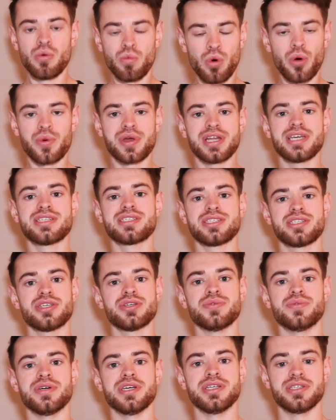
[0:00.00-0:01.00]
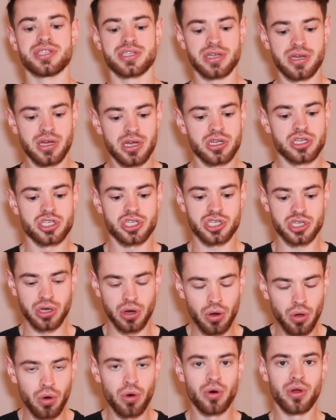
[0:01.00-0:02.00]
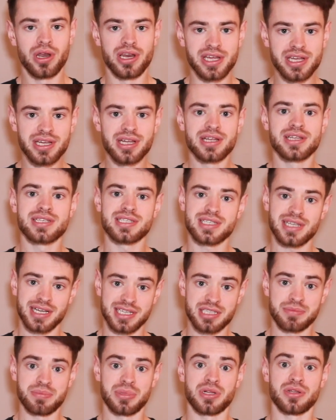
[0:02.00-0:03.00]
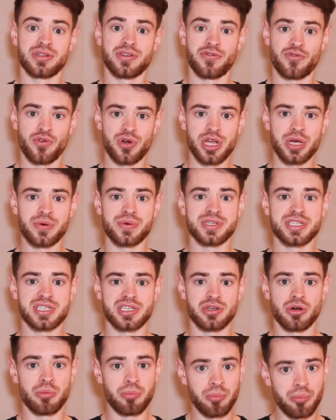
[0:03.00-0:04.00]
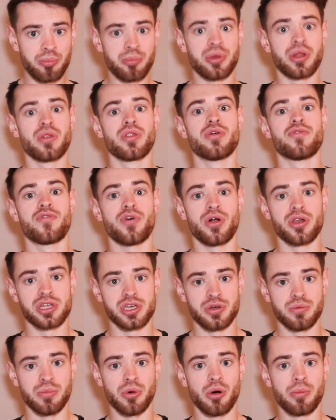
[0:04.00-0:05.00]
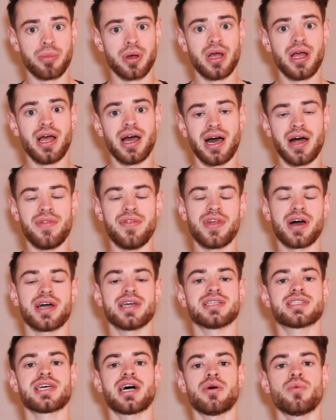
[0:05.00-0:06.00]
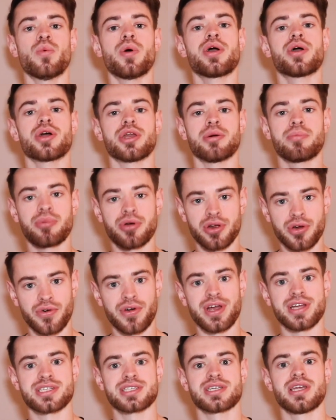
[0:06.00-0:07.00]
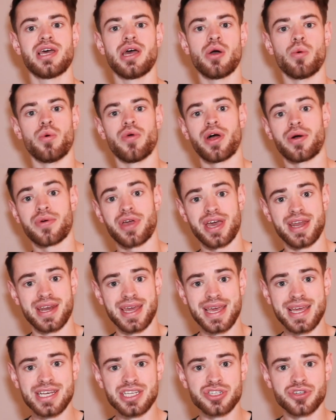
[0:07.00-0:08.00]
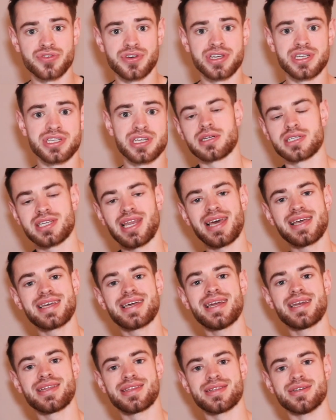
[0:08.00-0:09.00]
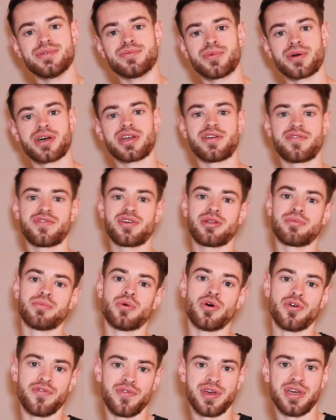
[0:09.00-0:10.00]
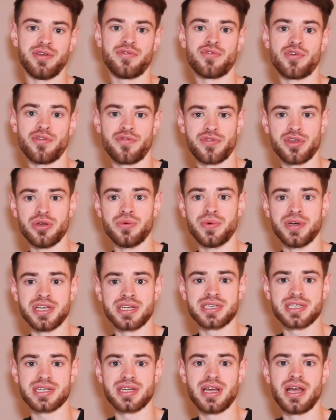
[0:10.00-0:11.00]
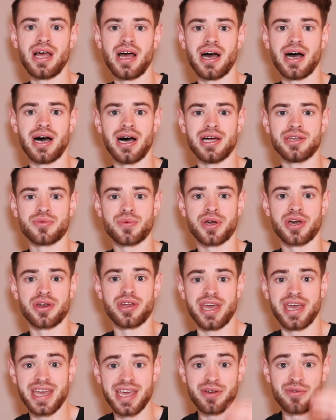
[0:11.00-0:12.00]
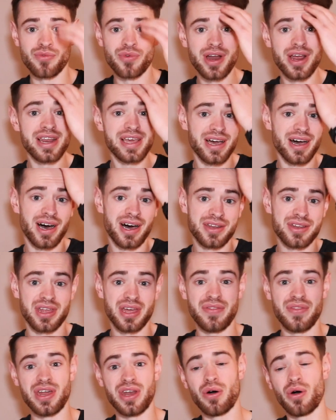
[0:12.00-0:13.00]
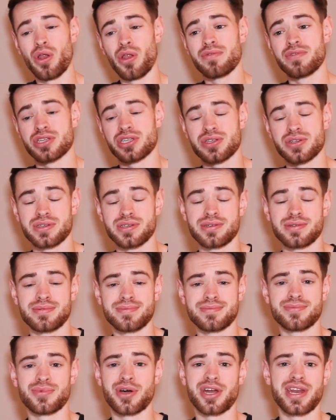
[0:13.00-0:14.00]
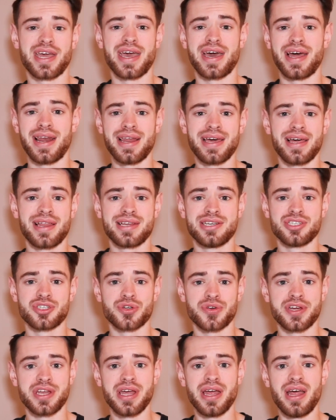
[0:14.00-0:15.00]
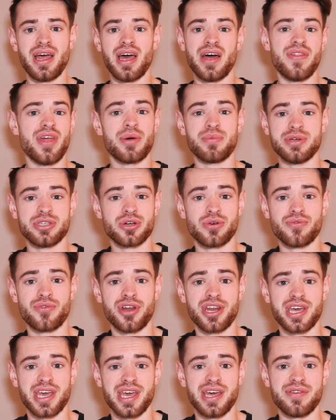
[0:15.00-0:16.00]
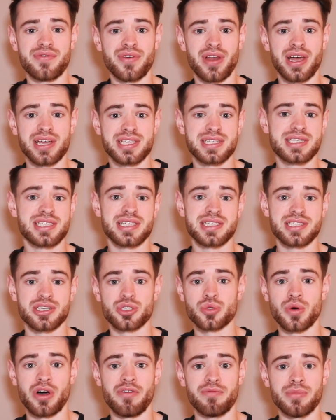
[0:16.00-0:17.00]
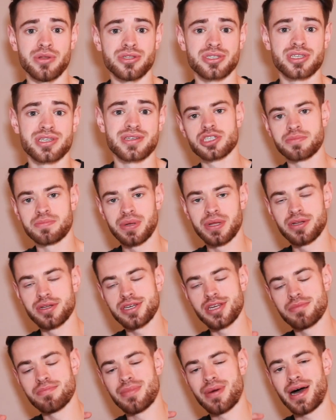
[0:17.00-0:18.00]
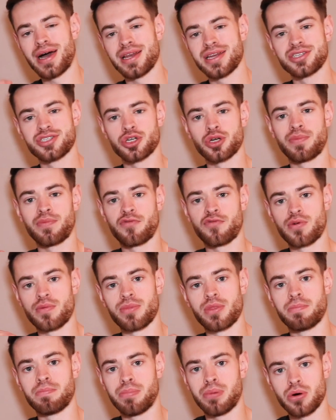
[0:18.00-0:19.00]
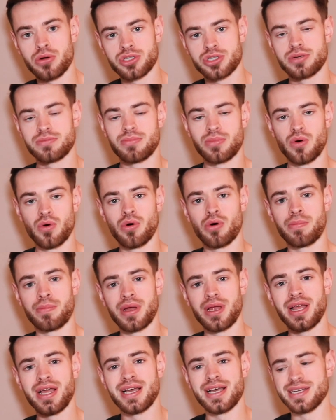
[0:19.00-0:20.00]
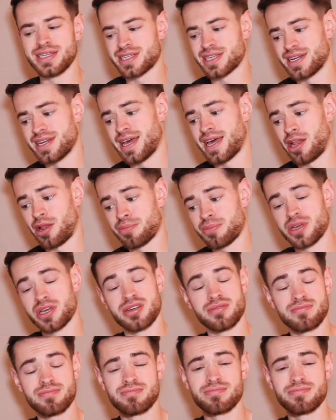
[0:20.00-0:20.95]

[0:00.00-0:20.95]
What we need to do is slowly start to build the frequency up, build the volume up, and that is how we're going to progress without getting injuries. Because like anything, we're going to feel motivated for a few weeks, and we're going to hit it really hard, and then all of a sudden we're going to get a little injury, and then we don't run again for like 6 to 12 months. So building your mileage up from the bottom up is going to help you